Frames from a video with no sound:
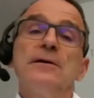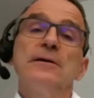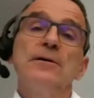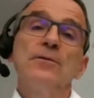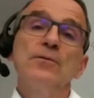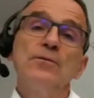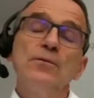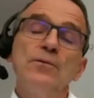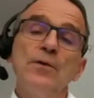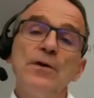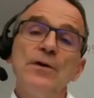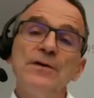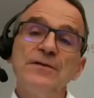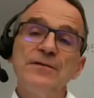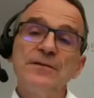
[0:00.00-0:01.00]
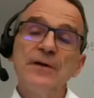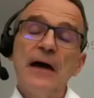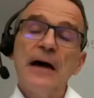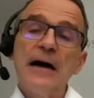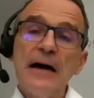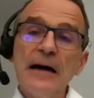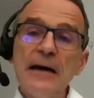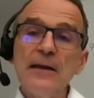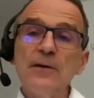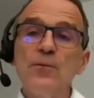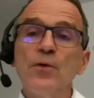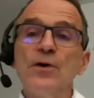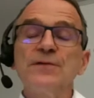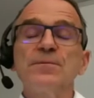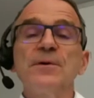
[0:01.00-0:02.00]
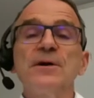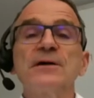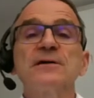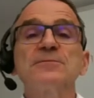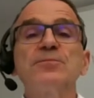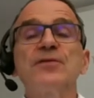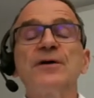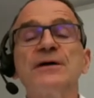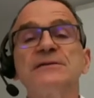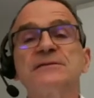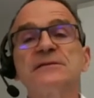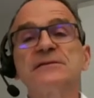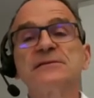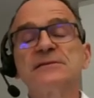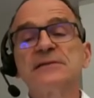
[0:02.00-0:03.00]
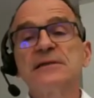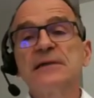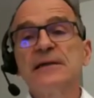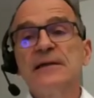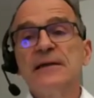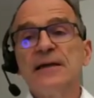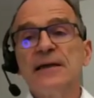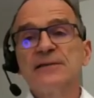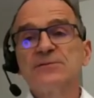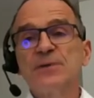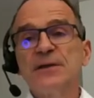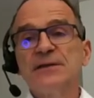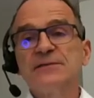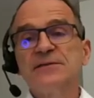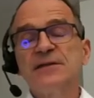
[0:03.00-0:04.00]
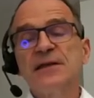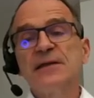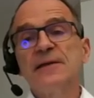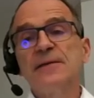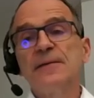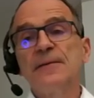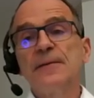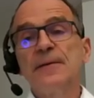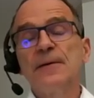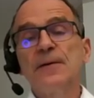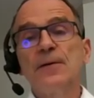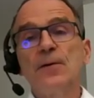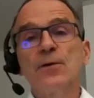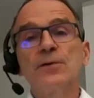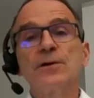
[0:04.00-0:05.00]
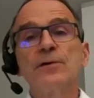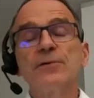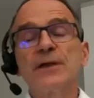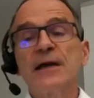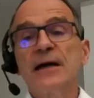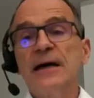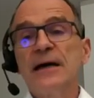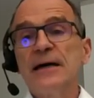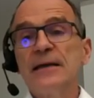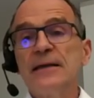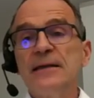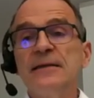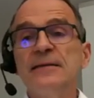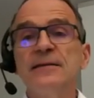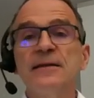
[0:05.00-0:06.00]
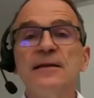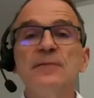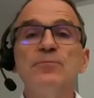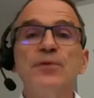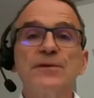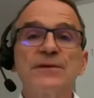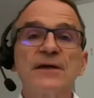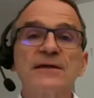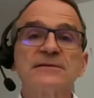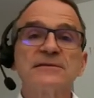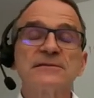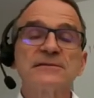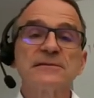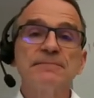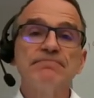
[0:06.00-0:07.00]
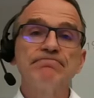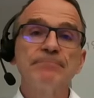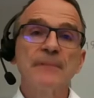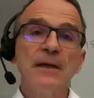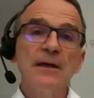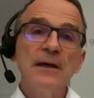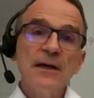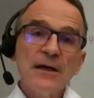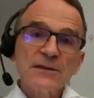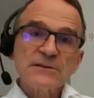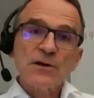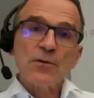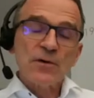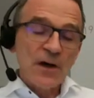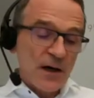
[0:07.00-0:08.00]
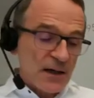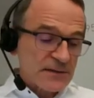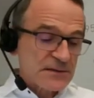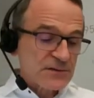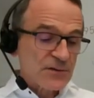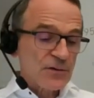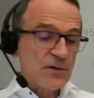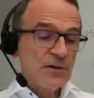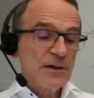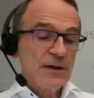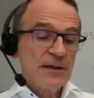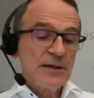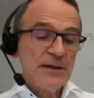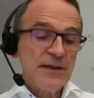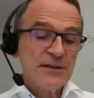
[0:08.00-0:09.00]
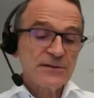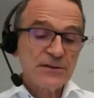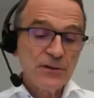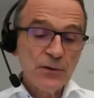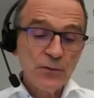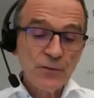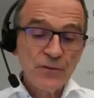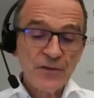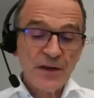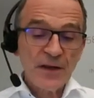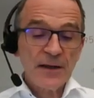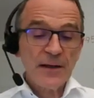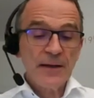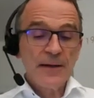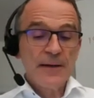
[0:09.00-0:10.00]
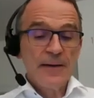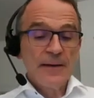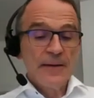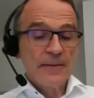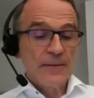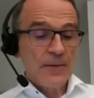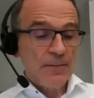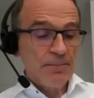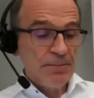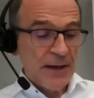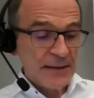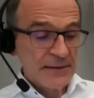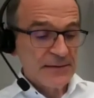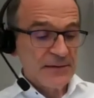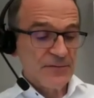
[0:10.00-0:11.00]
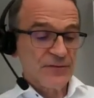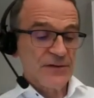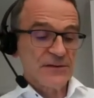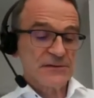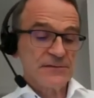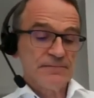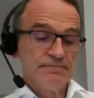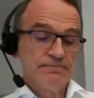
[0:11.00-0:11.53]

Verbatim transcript: world high world market prices as well as the uh, ongoing high Indian import taxes. So castor is losing competitiveness.